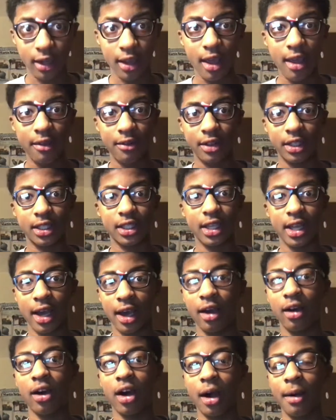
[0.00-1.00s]
Davis
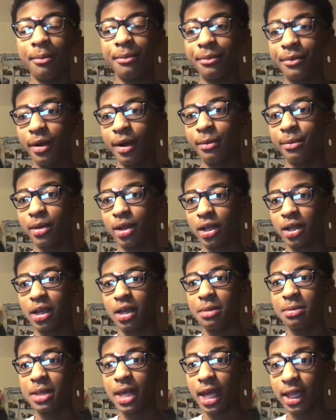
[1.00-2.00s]
now. I'm gonna
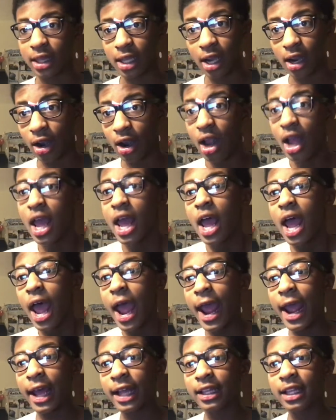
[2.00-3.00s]
keep that there.
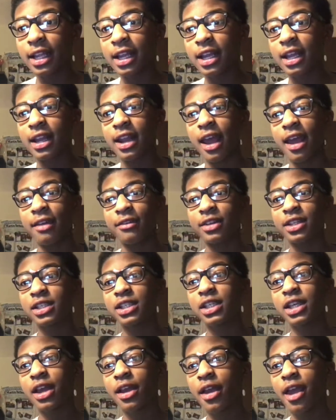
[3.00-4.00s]
Anthony Davis,
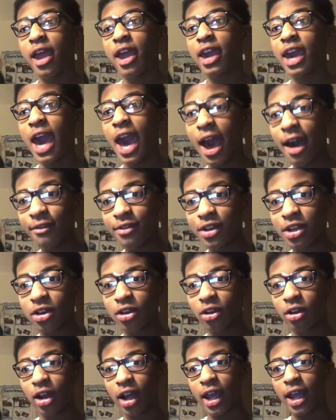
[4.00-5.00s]
Kevin
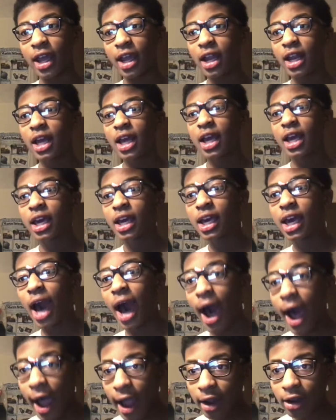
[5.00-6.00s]
Durant,
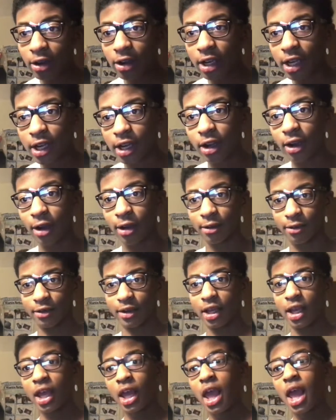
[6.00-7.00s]
Kyrie
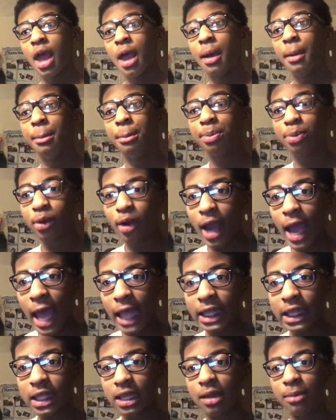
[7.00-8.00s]
Irving,
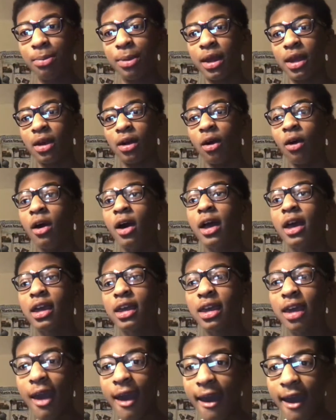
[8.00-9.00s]
Bradley Beal,
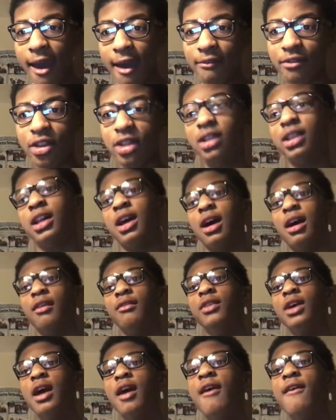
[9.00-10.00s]
Kevin
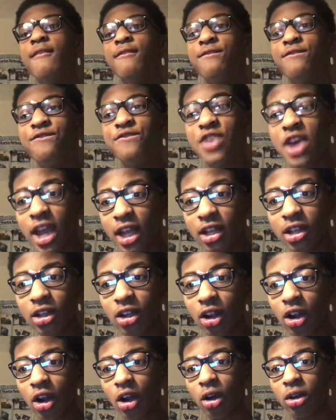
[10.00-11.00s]
Love,
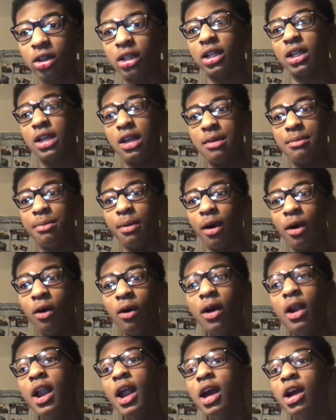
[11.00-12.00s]
Victor Oladipo,
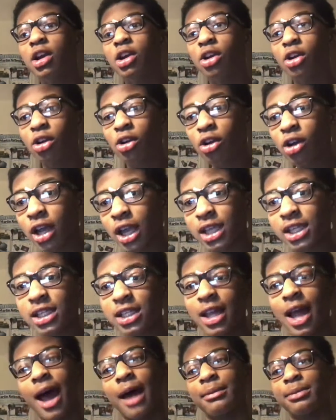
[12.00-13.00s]

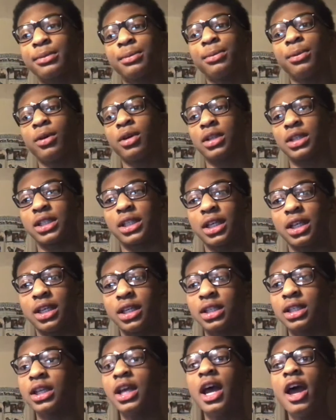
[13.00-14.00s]
Kristaps
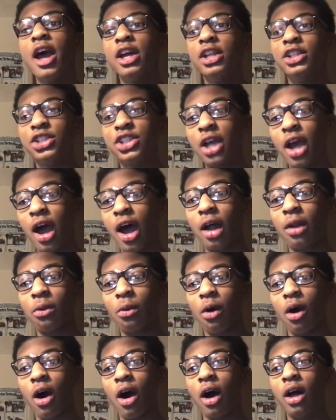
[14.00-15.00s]
Porzingis, John
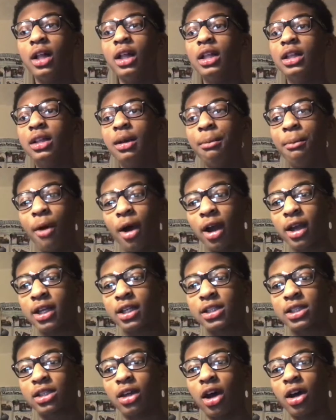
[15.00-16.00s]
Wall,
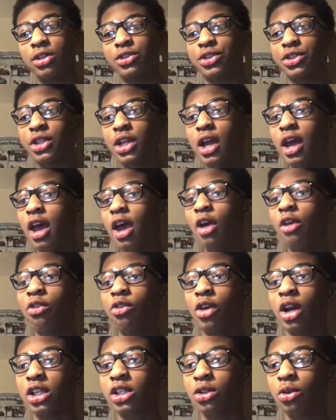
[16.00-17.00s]
LaMarcus Aldridge,
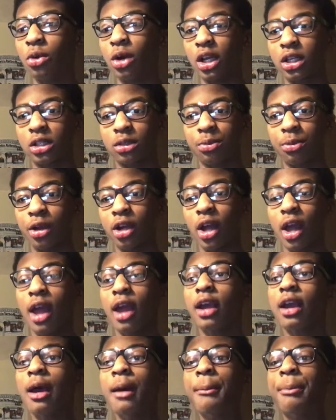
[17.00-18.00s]
and Russell Westbrook.
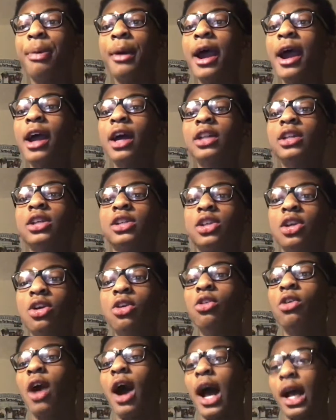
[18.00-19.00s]
Compare the two
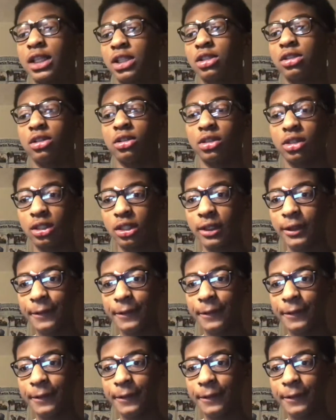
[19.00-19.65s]
rosters.